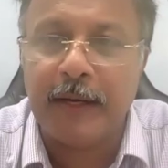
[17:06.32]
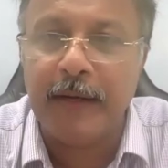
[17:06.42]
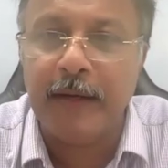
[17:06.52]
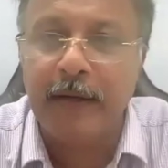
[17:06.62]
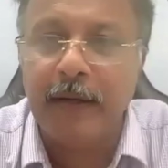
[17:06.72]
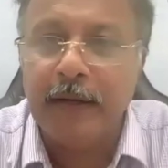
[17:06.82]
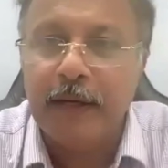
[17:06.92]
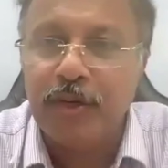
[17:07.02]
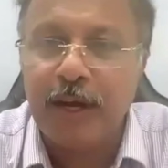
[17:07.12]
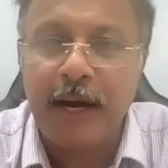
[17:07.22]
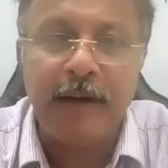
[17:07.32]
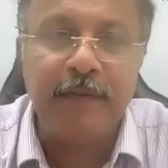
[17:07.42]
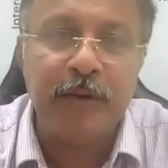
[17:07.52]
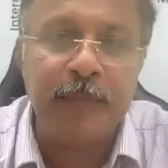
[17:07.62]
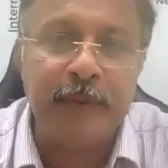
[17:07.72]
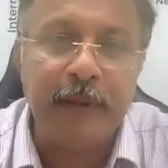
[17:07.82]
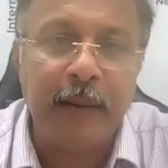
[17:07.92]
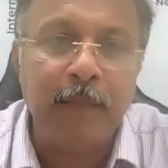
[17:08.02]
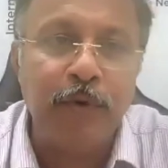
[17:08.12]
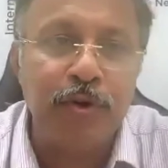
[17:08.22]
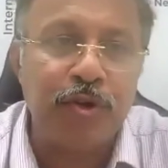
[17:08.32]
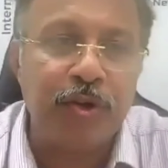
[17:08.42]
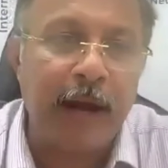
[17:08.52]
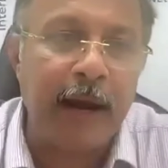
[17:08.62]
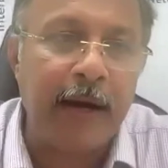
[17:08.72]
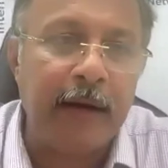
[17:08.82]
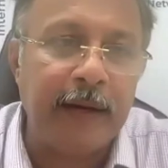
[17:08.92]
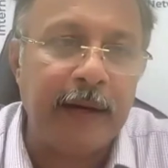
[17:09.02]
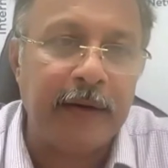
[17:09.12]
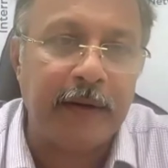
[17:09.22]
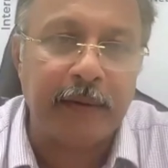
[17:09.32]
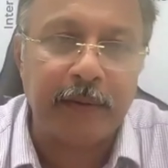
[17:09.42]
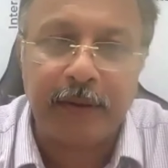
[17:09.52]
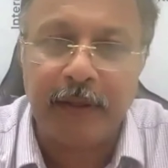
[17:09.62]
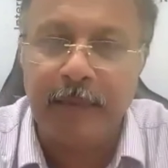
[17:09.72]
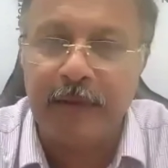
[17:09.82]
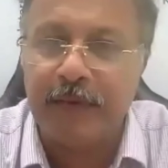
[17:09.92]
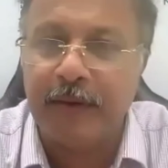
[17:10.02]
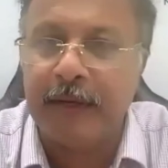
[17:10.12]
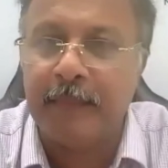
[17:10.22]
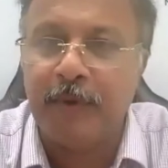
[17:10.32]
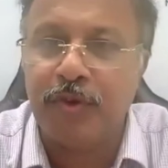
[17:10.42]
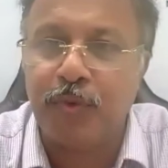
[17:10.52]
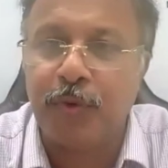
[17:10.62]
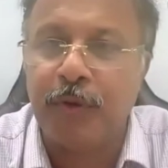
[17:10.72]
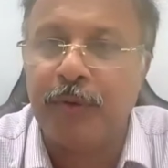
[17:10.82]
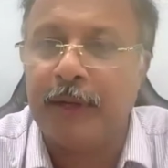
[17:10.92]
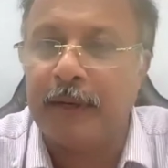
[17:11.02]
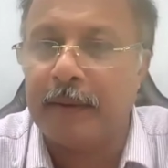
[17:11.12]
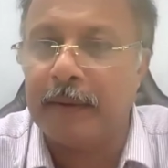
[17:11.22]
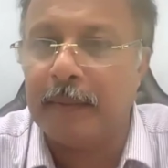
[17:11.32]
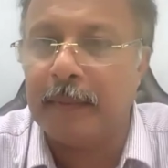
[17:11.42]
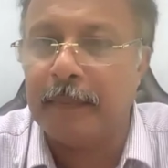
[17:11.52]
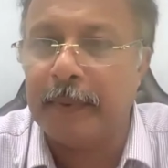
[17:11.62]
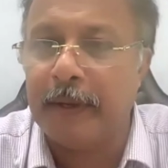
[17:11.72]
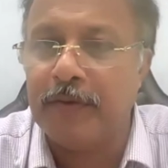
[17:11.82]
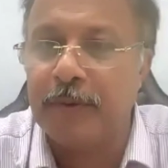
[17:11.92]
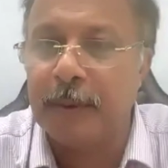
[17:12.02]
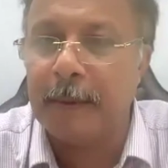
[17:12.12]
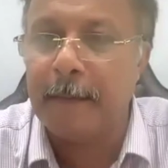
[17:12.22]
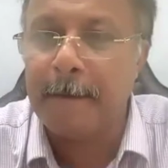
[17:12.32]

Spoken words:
already shared with me. I'm going to add that here. Give me a second. I'm just showing you that page.